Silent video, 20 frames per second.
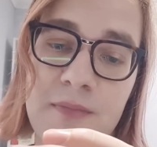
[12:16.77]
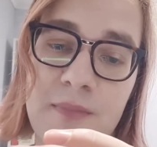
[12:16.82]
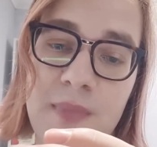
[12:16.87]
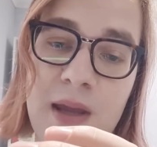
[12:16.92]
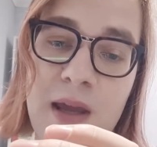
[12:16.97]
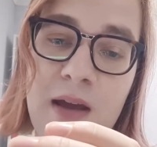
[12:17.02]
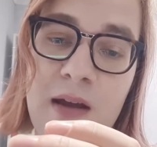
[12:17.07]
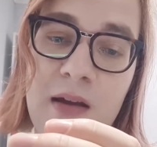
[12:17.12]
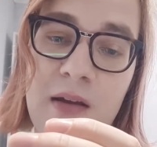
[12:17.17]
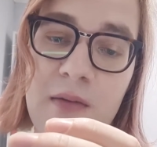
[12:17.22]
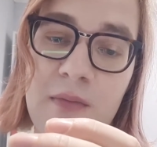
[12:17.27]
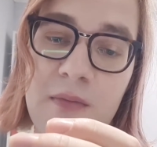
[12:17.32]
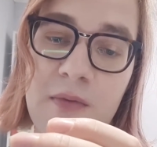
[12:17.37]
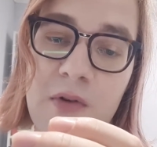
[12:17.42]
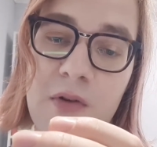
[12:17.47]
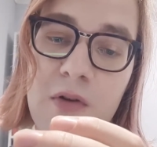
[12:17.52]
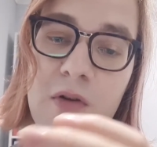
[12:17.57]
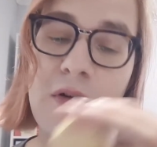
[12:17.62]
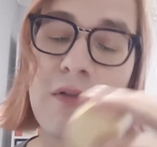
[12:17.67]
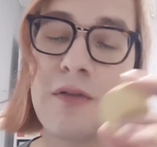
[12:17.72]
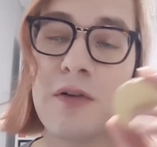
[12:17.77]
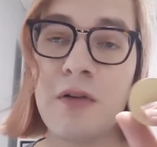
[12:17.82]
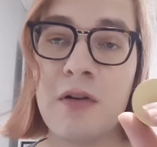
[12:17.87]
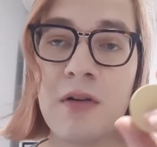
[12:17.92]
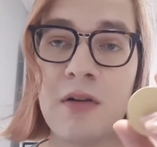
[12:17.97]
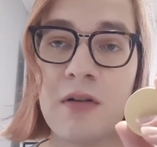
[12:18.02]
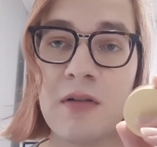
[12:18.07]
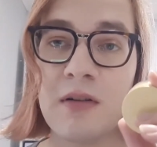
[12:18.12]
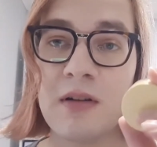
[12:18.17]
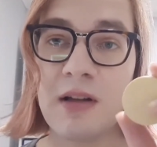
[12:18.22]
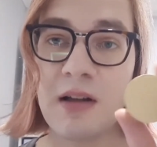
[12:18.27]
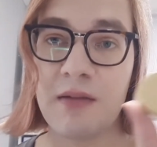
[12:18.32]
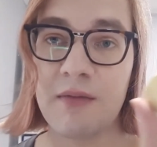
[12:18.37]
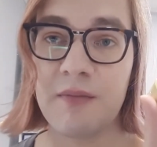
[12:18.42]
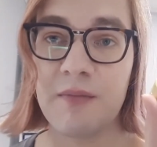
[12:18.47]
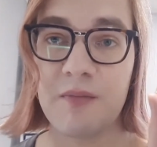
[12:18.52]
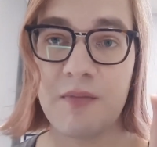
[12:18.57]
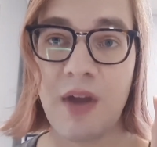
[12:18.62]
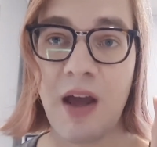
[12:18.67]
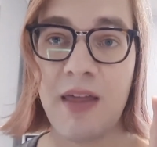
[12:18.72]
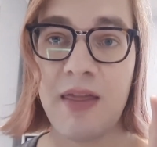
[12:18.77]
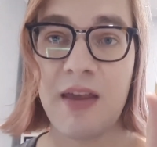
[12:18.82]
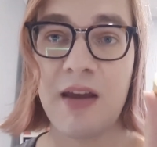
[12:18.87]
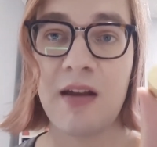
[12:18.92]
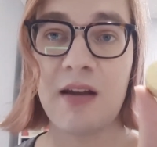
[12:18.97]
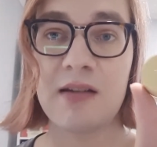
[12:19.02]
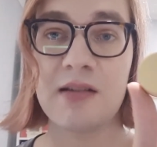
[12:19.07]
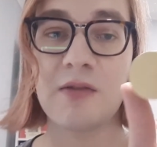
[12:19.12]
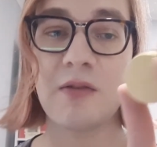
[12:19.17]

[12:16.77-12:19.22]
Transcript: Yeah, overall I think it's